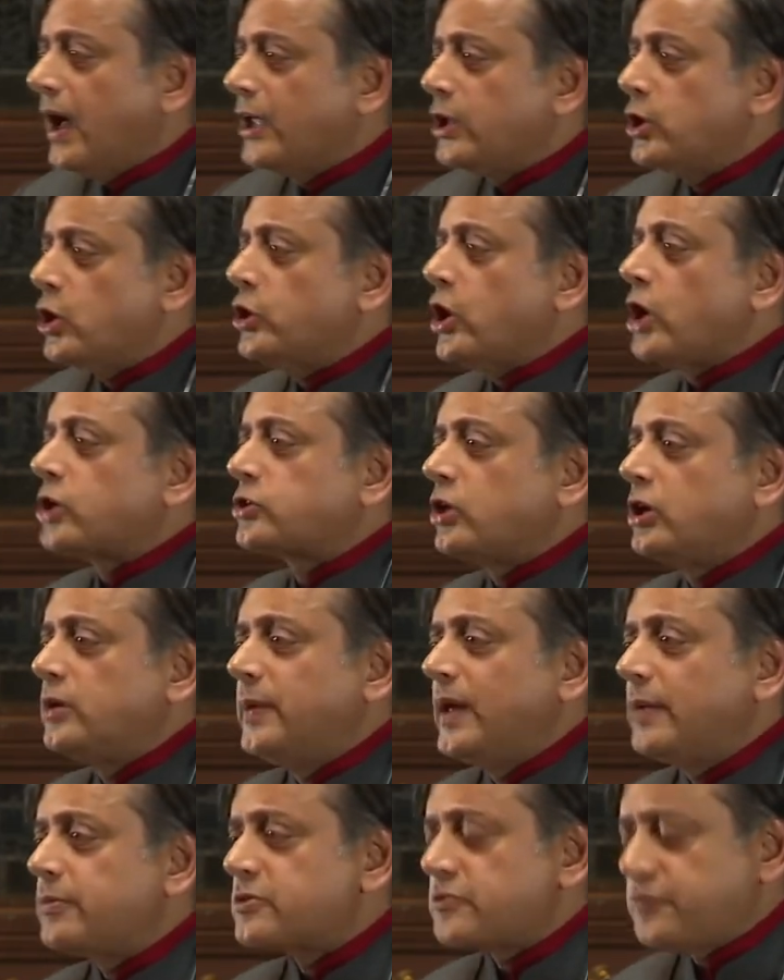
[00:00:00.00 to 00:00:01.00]
You're not going to
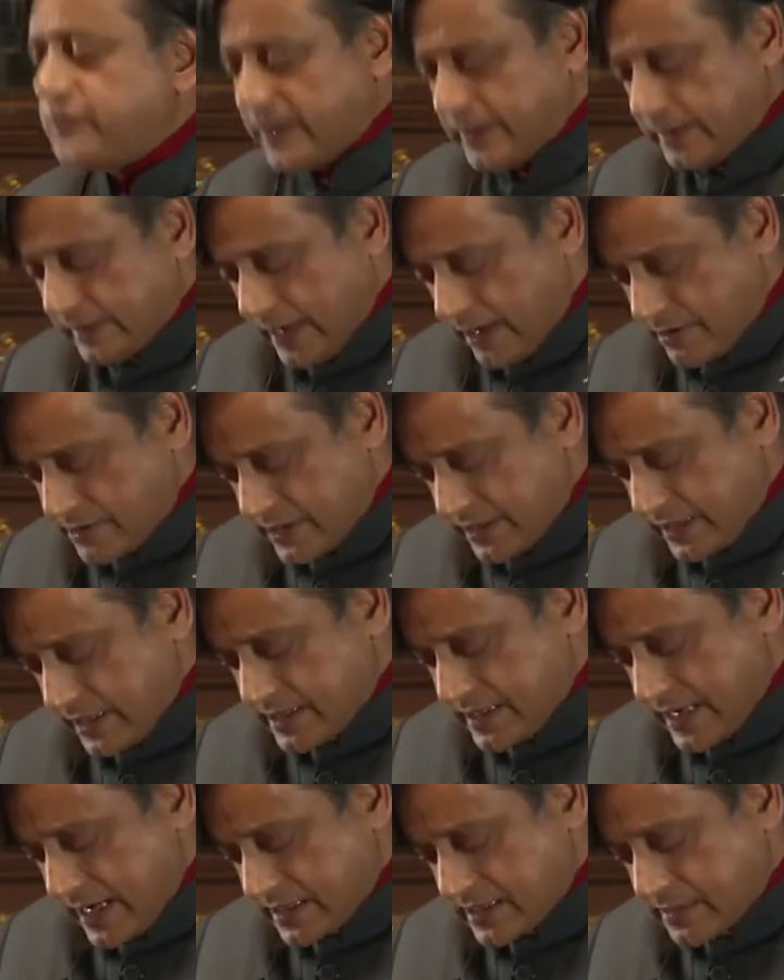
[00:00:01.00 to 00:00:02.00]
be able to figure out an
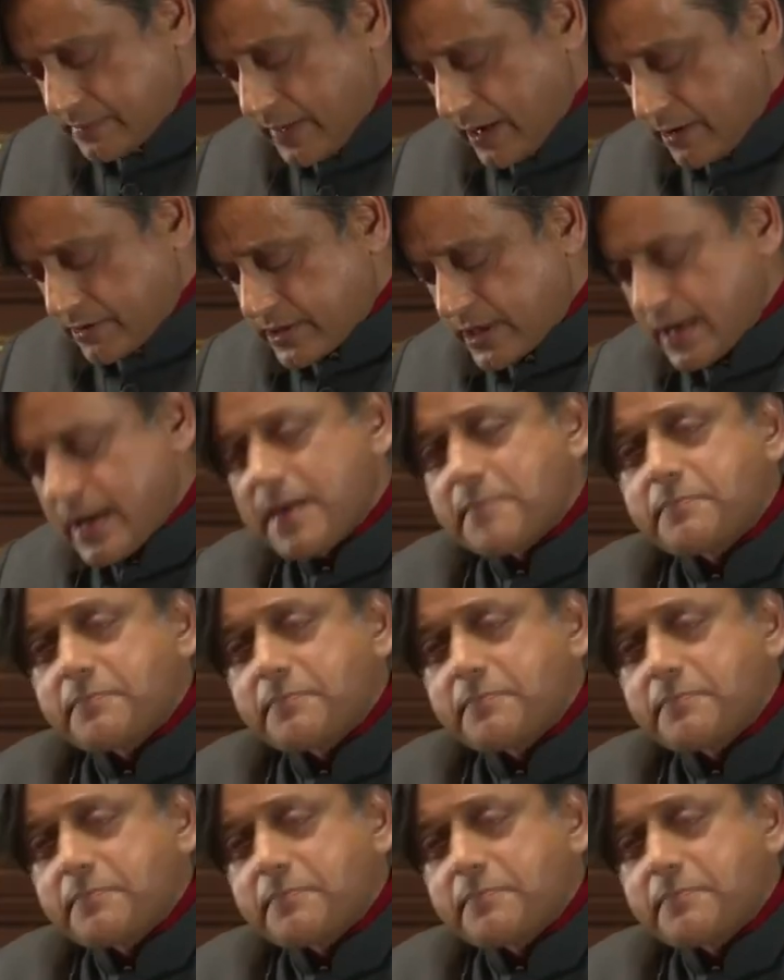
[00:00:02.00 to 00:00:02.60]
exact amount.